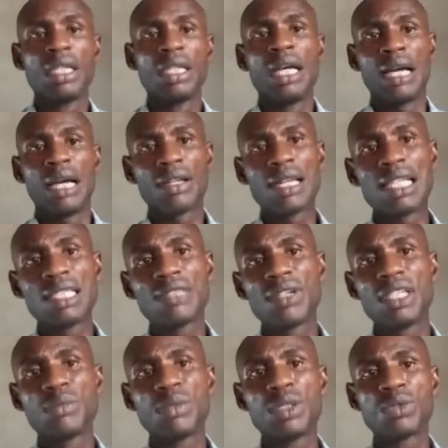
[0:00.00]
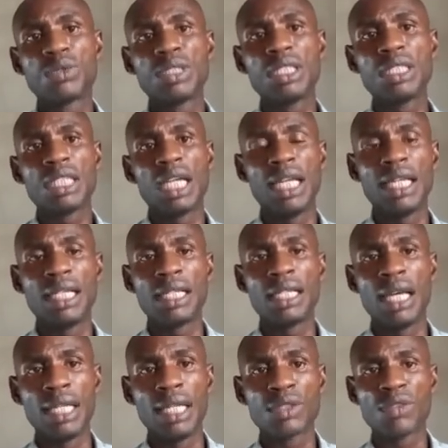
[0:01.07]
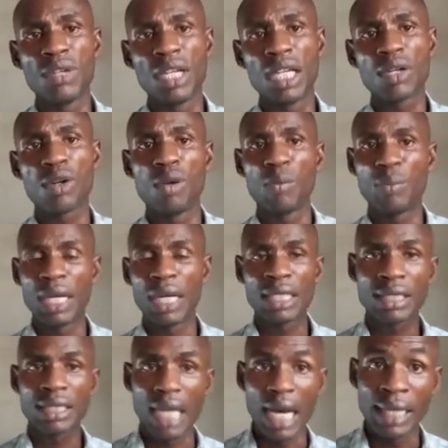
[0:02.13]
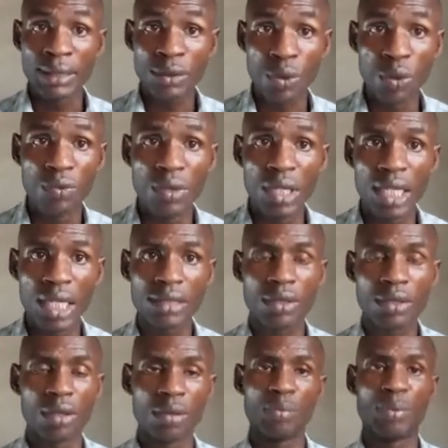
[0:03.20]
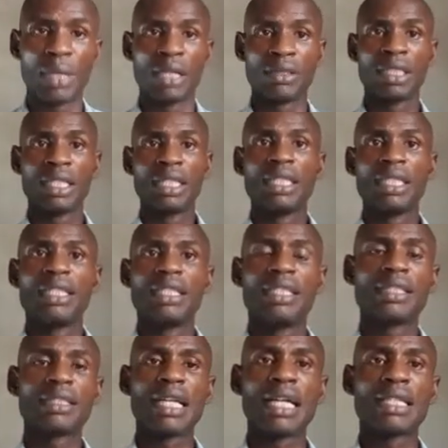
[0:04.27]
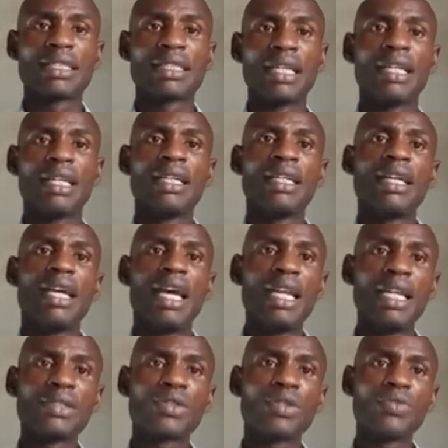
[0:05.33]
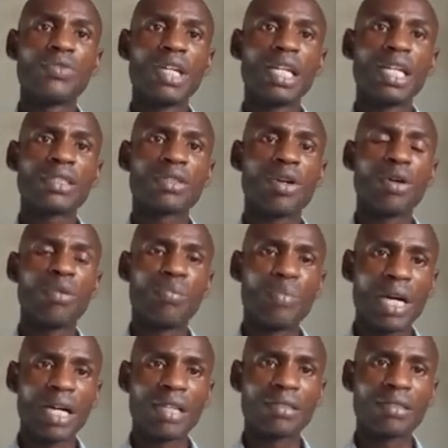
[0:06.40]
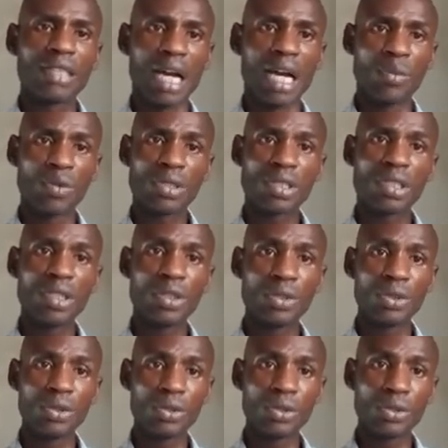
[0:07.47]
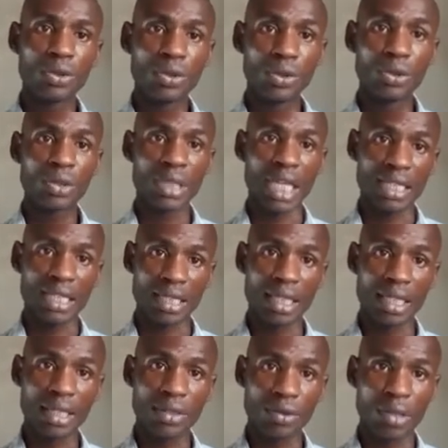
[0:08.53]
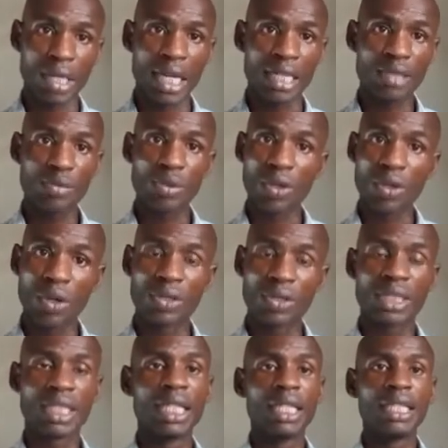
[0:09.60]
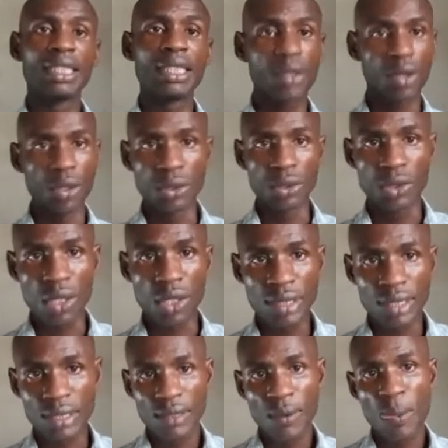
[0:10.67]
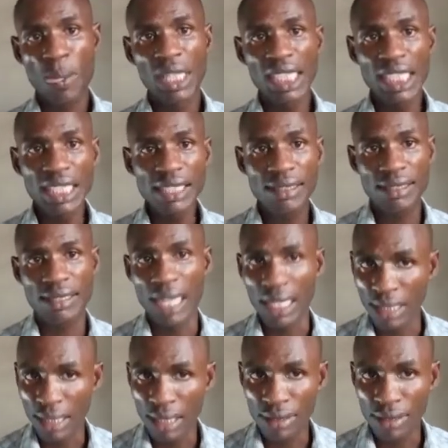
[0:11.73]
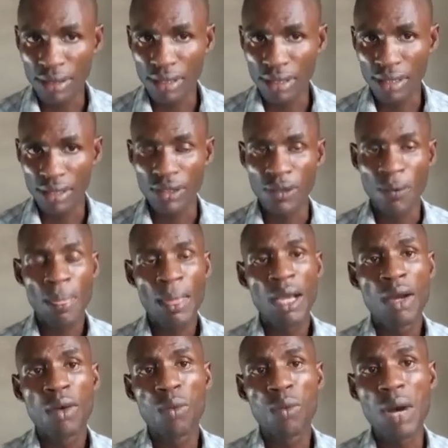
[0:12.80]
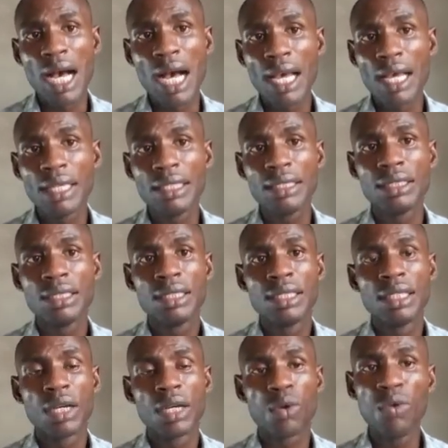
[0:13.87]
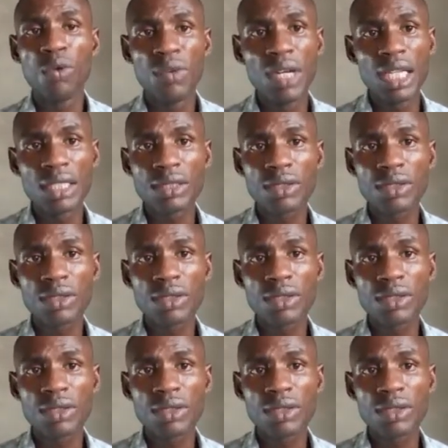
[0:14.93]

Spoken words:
Another difference between electrovalent compound and covalent compound is that electrovalent compound are mostly used as electrolyte because they conduct heat and electricity, while covalent